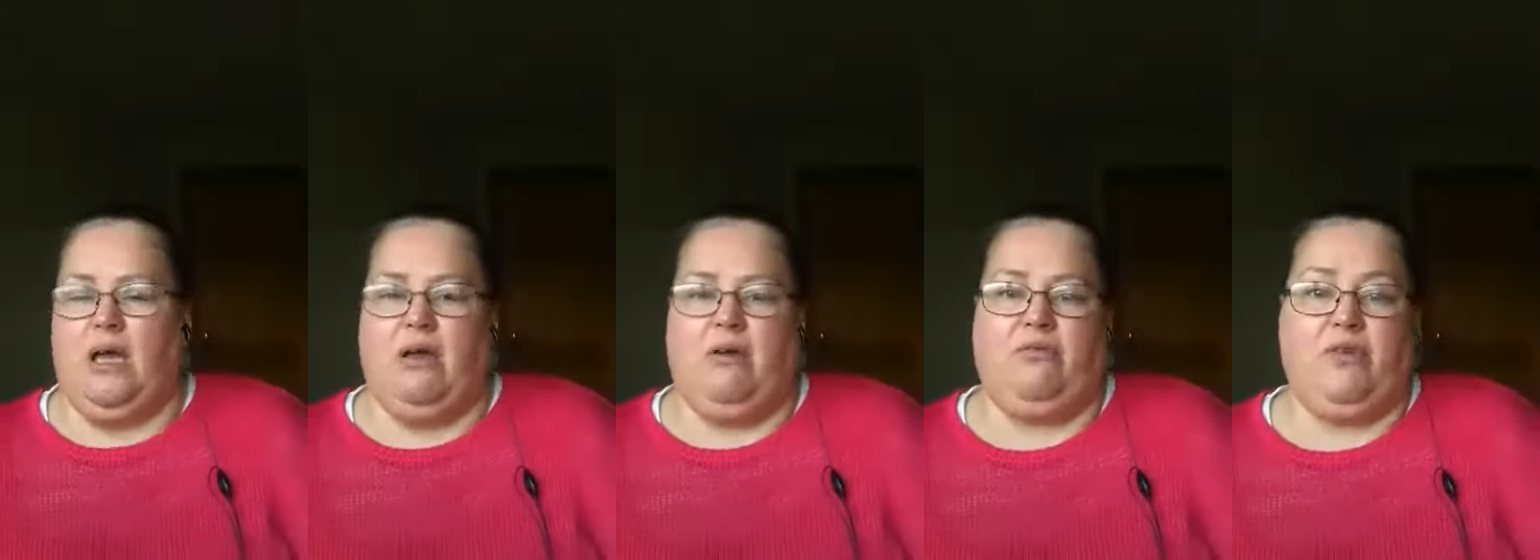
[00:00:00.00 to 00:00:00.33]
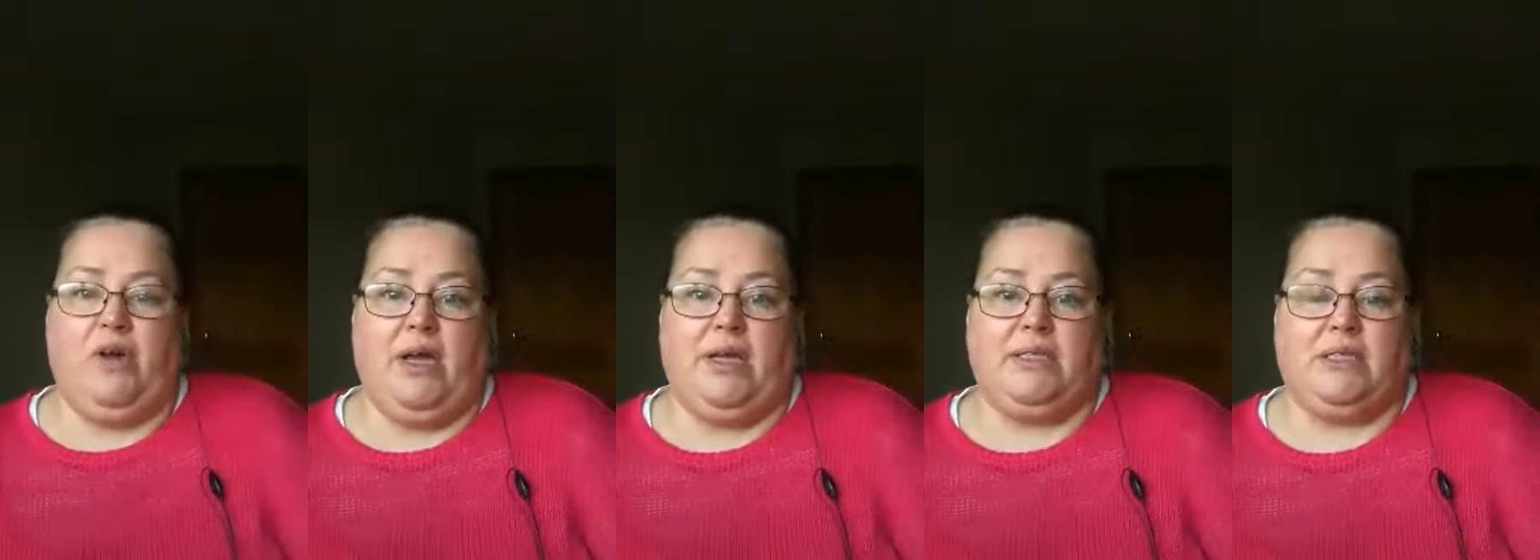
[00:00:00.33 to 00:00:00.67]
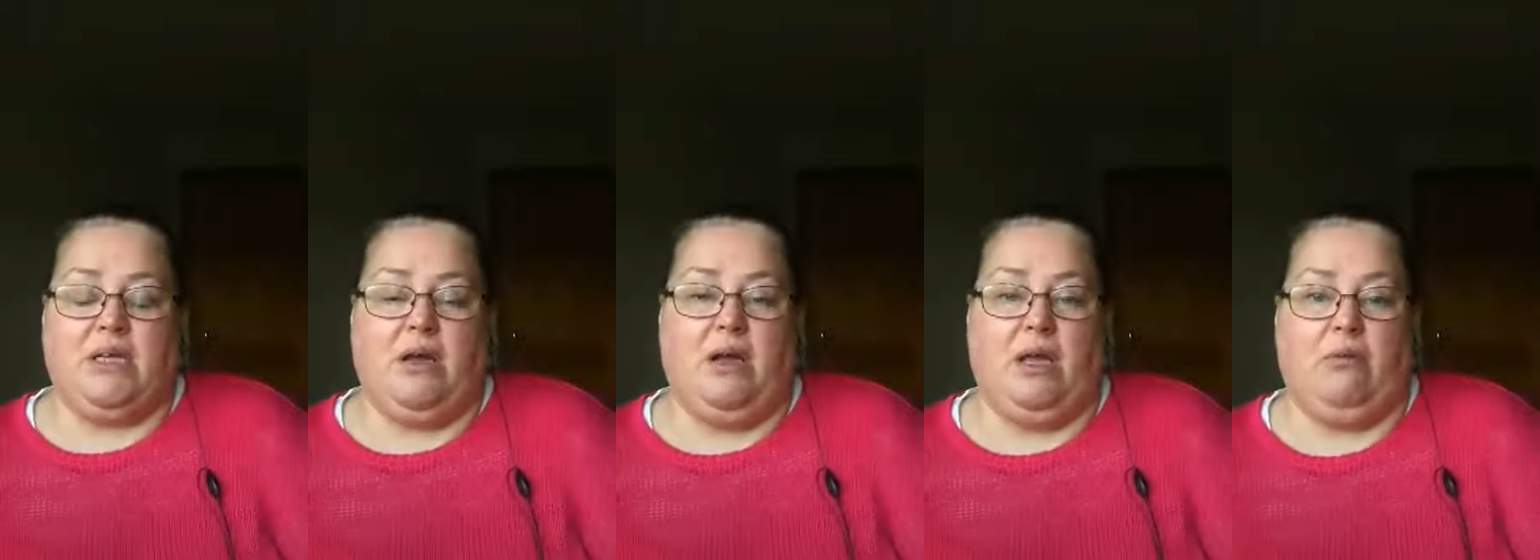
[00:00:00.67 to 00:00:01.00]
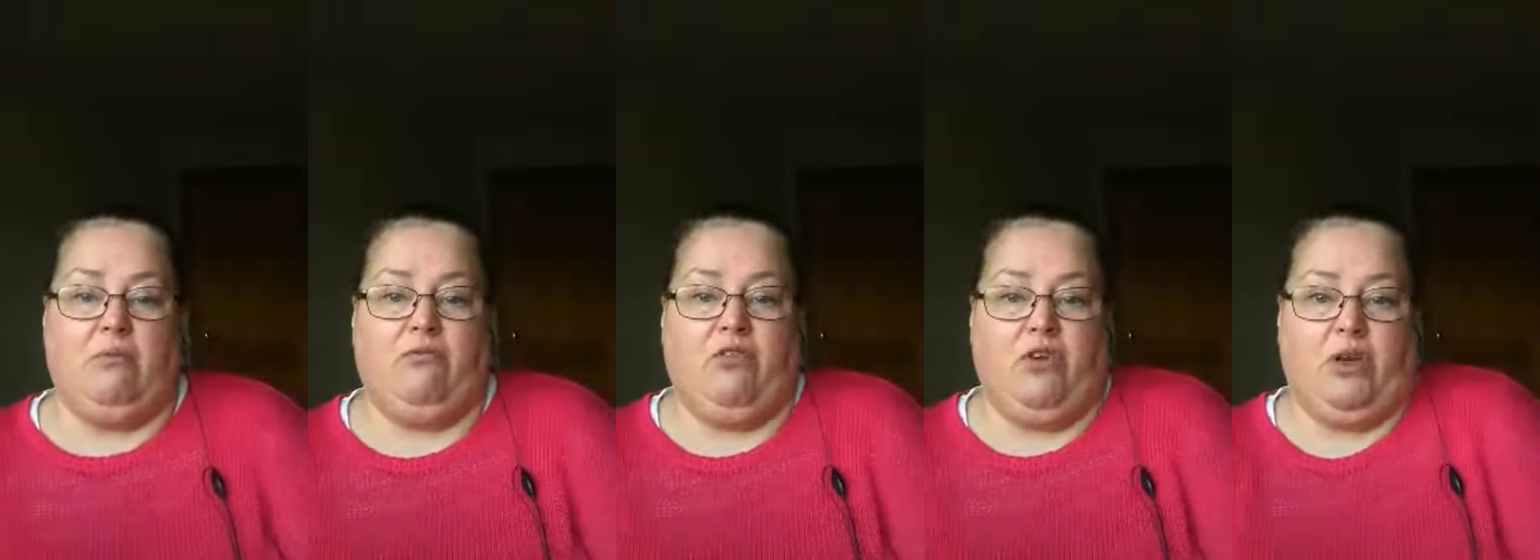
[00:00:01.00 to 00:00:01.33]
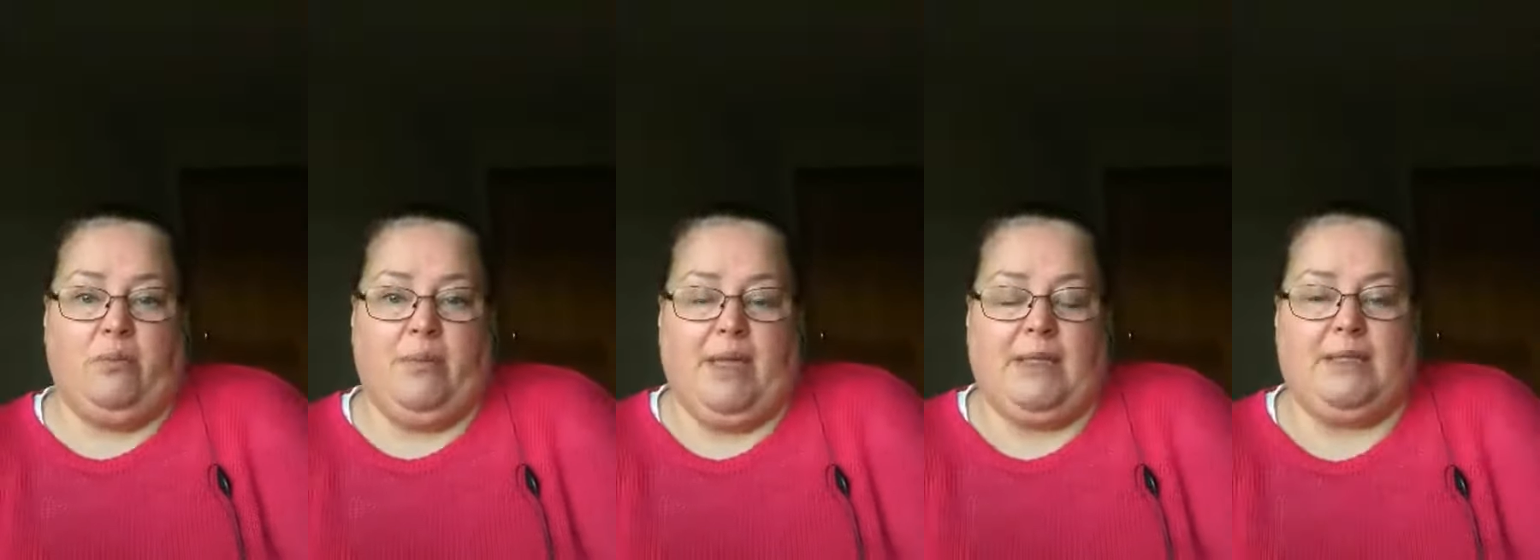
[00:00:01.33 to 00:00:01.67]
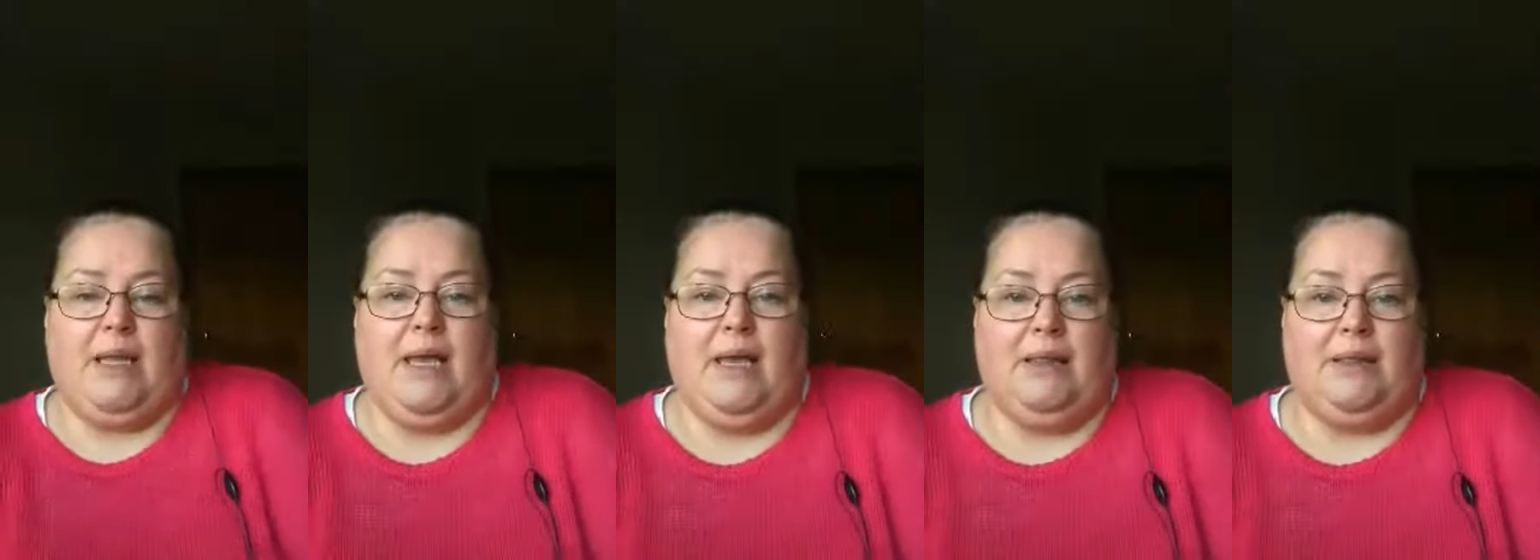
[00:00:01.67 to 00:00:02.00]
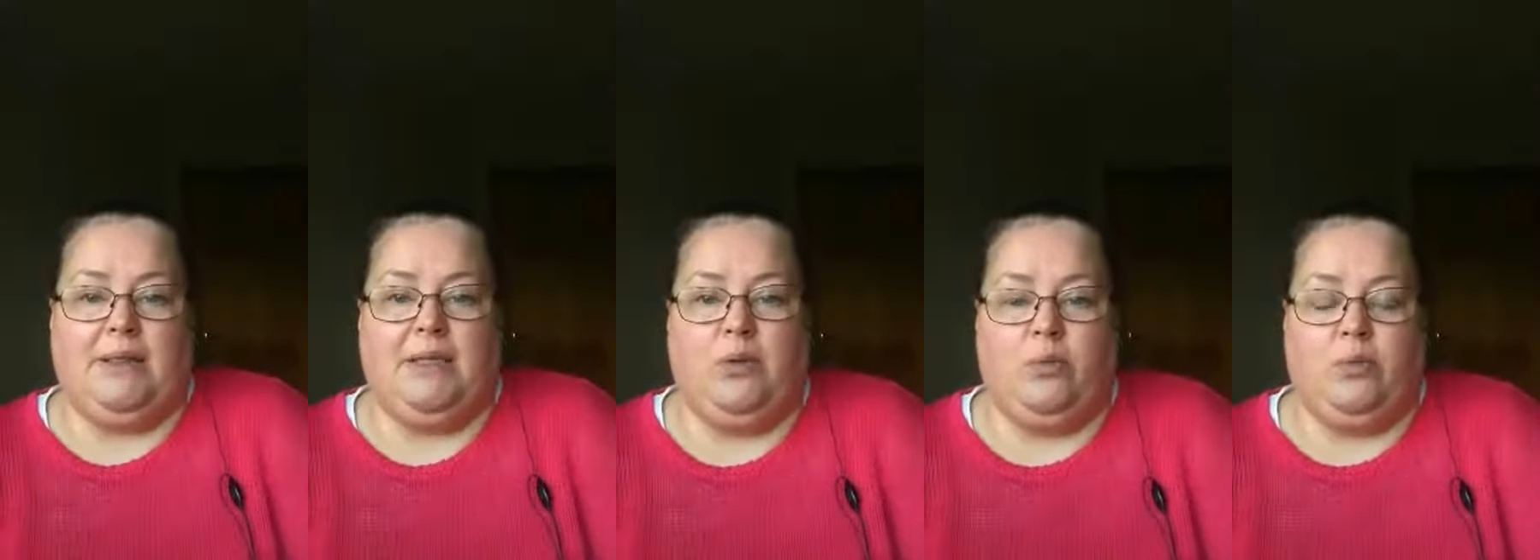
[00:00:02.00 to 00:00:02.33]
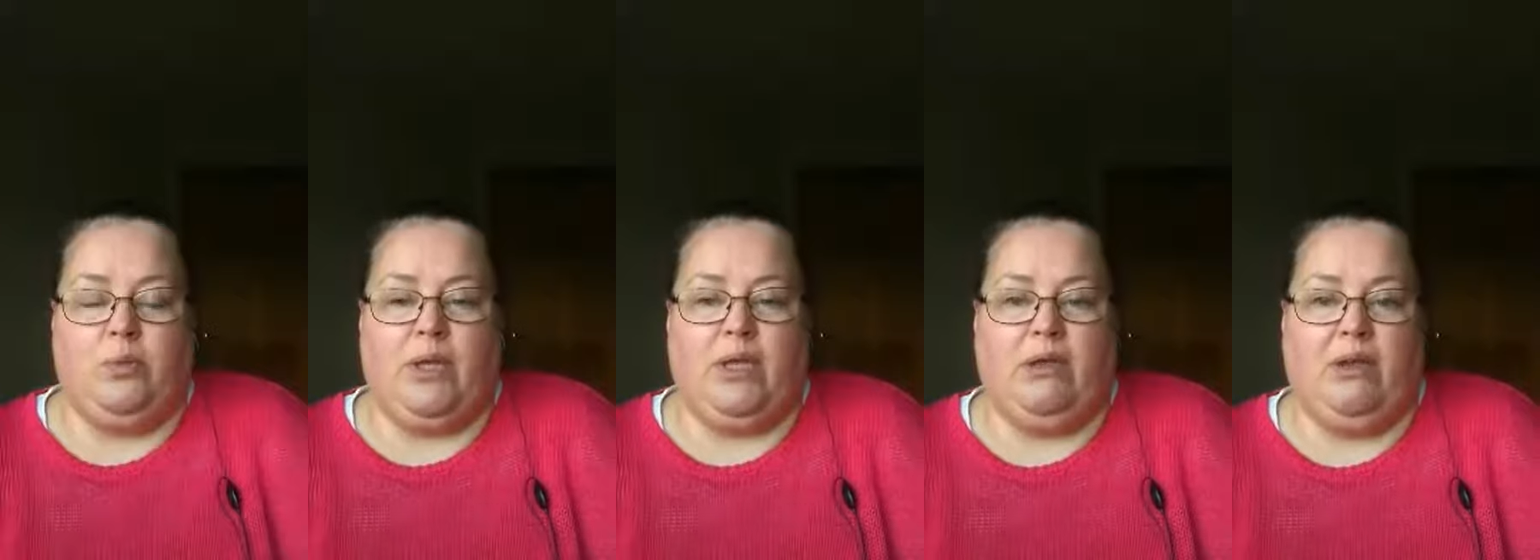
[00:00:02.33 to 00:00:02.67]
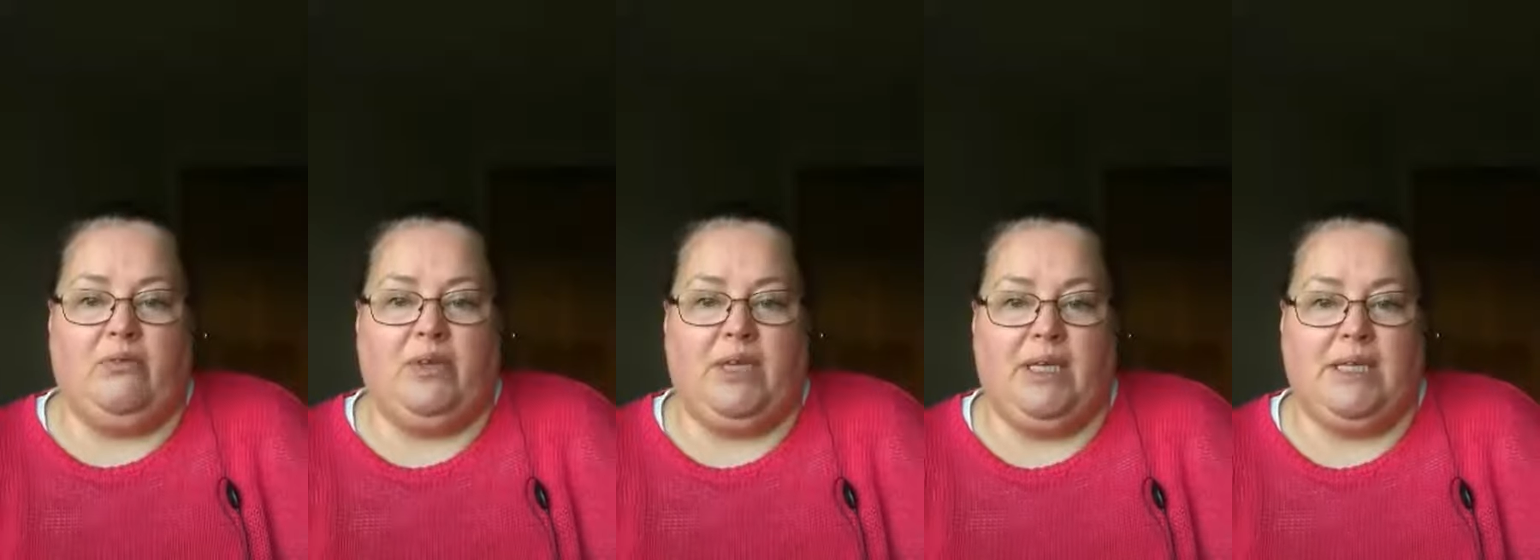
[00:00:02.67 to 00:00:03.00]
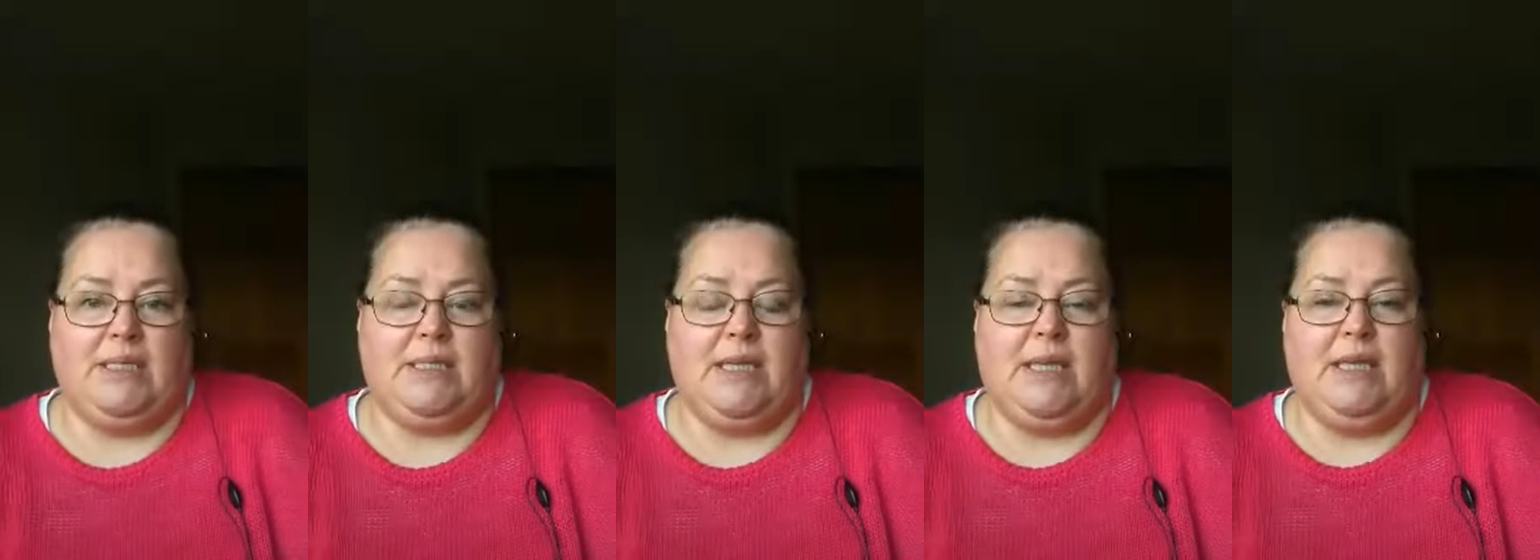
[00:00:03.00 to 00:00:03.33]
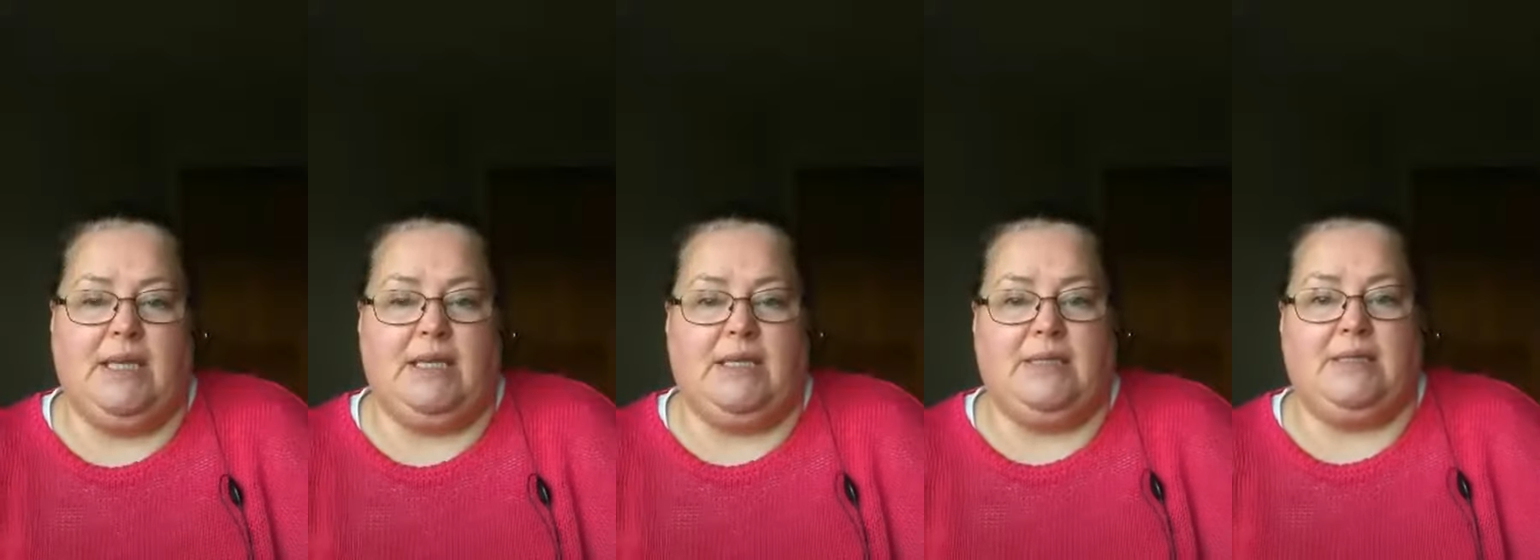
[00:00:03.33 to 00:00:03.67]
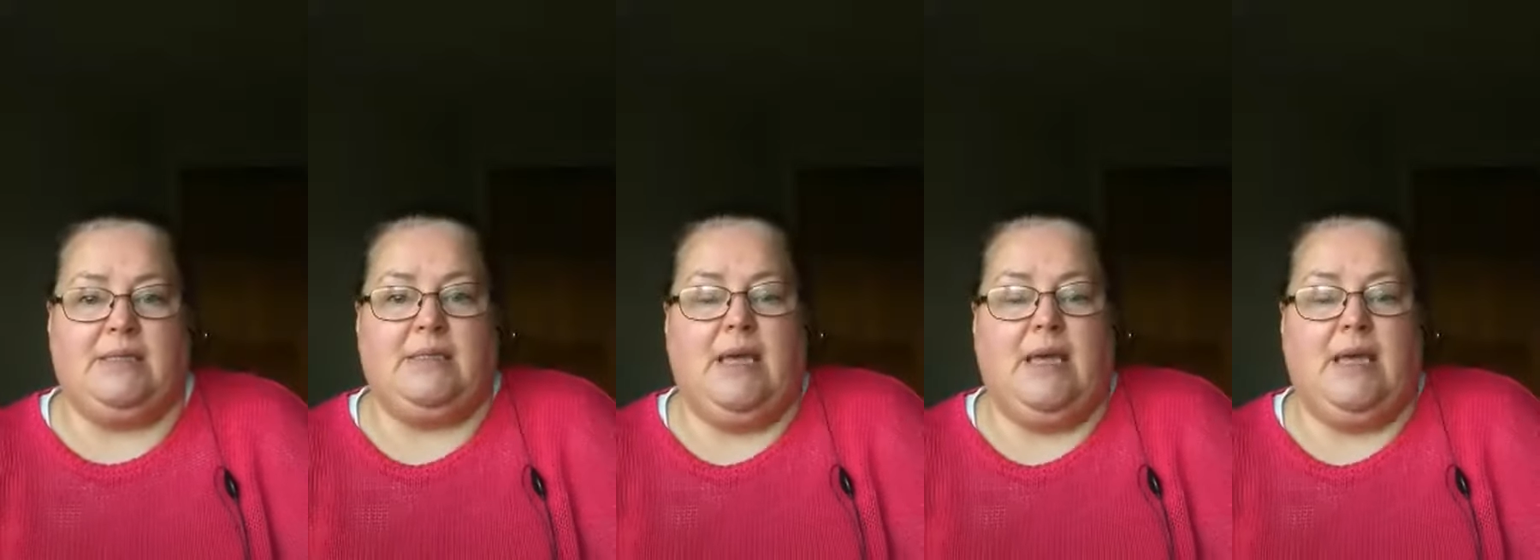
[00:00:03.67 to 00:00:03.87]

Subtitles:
find time for your mental health when you have kids is